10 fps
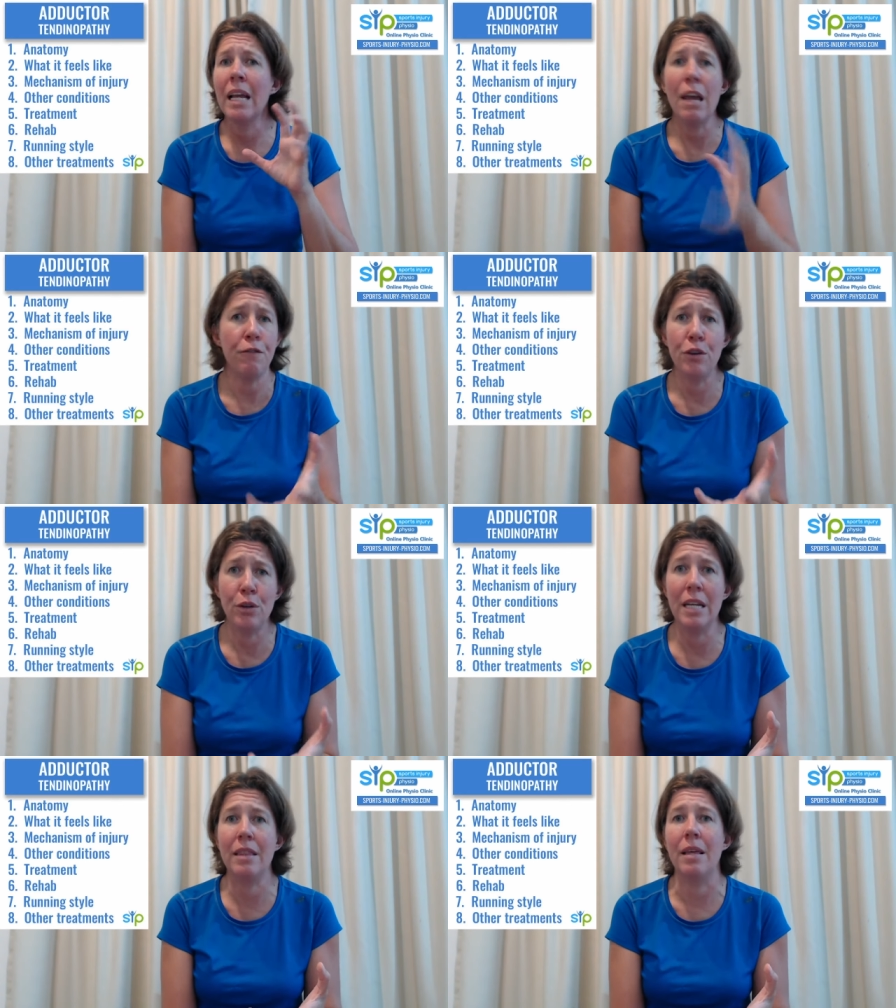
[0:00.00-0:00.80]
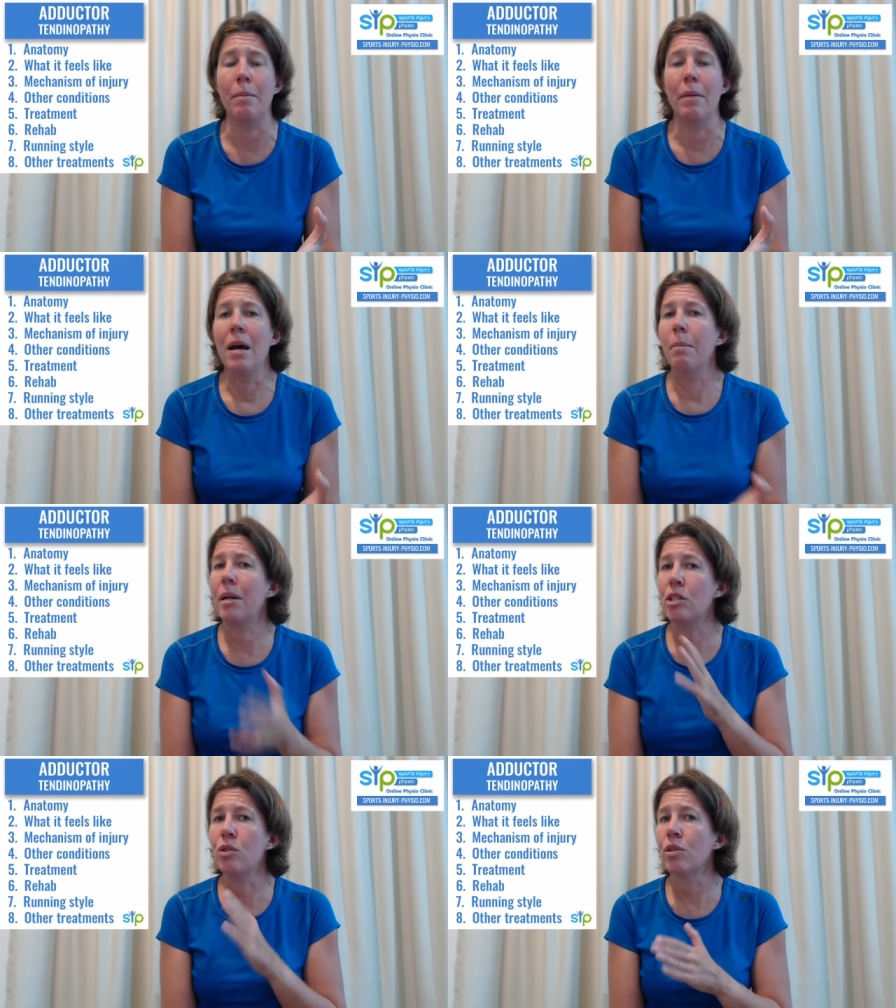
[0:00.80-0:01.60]
if you need them, but
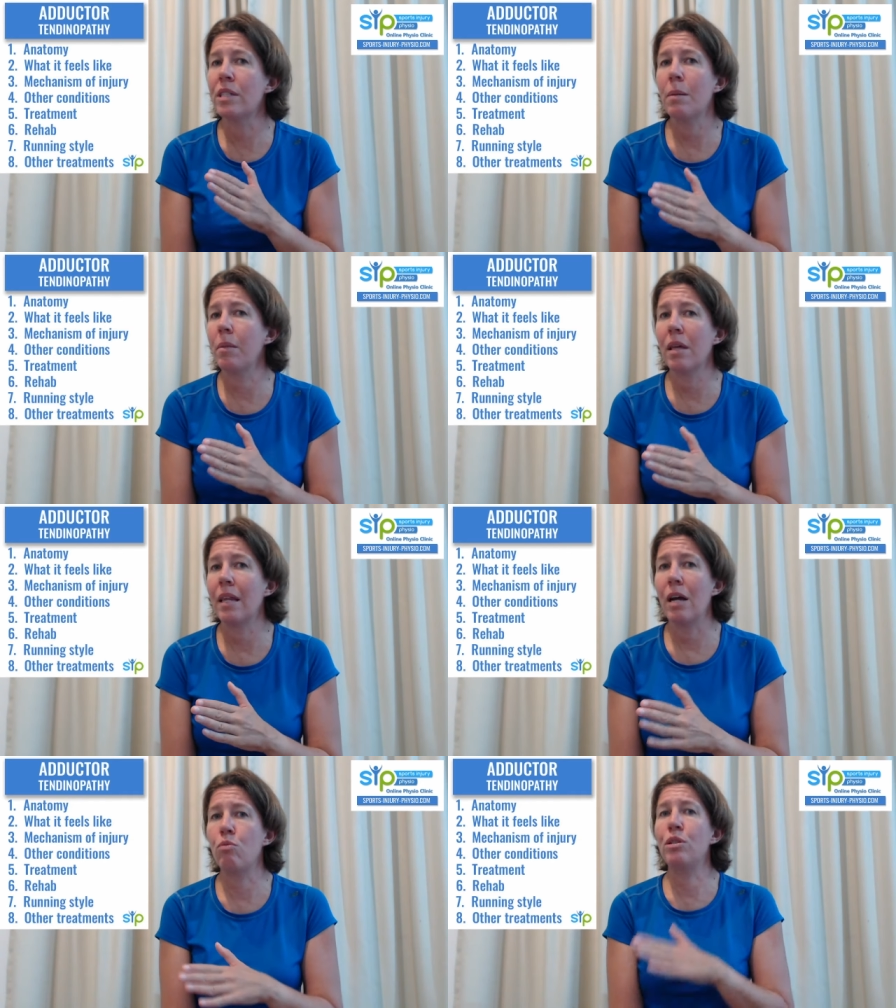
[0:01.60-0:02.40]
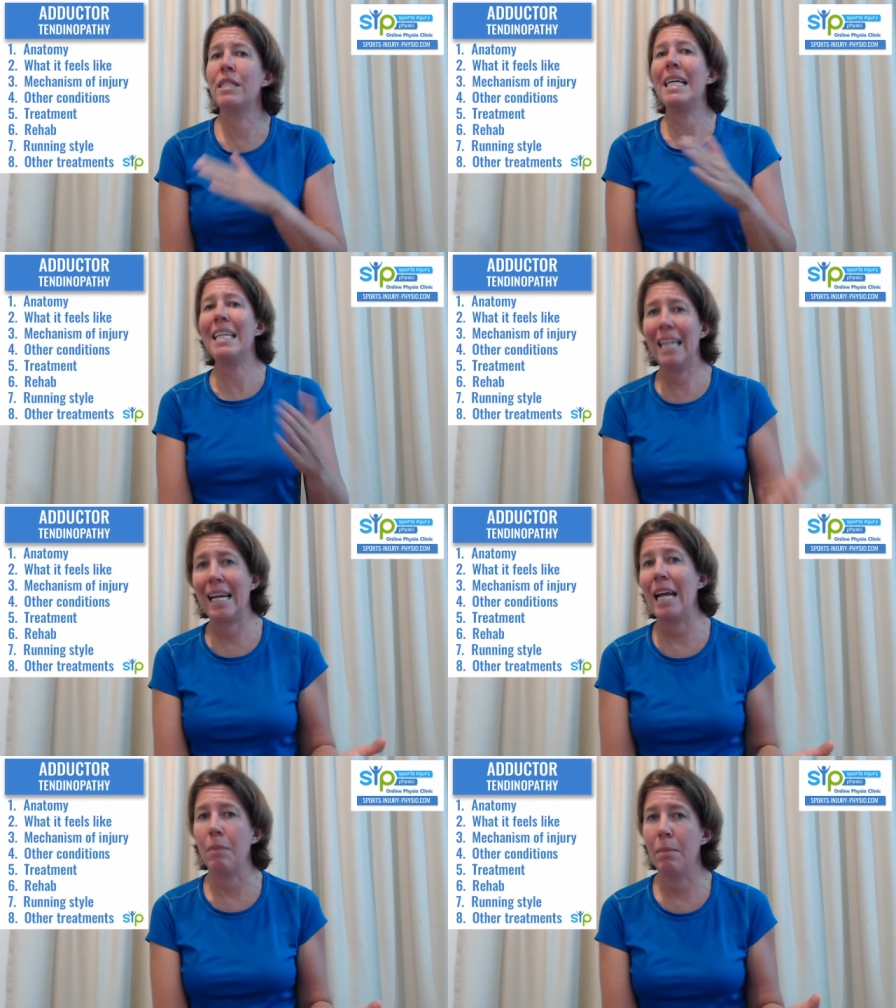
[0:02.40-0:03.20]
it's not something that I routinely
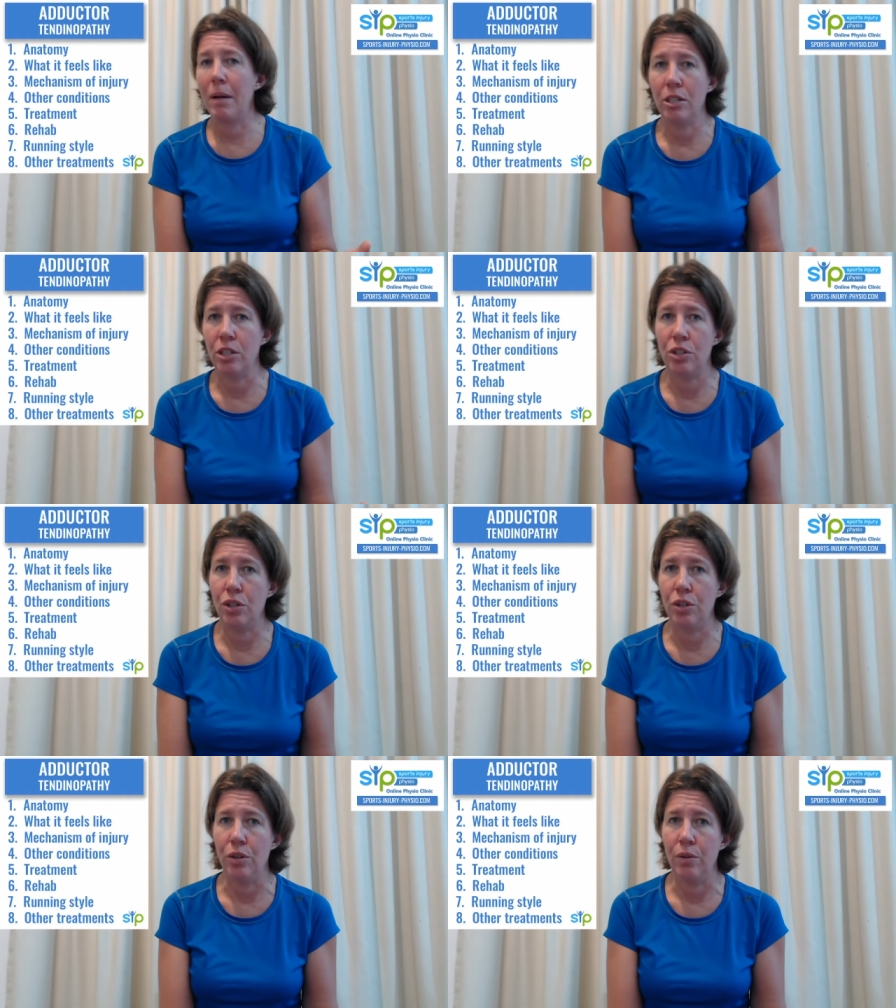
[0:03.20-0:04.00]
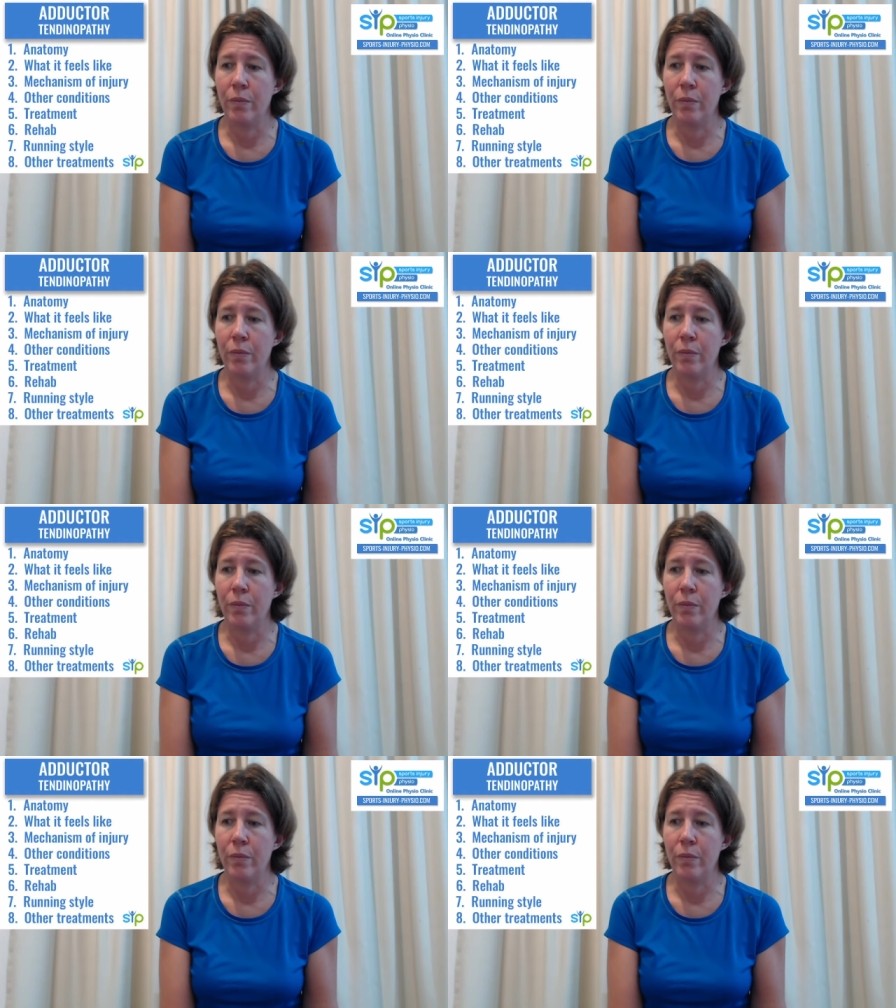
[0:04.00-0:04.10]
get my patients to do.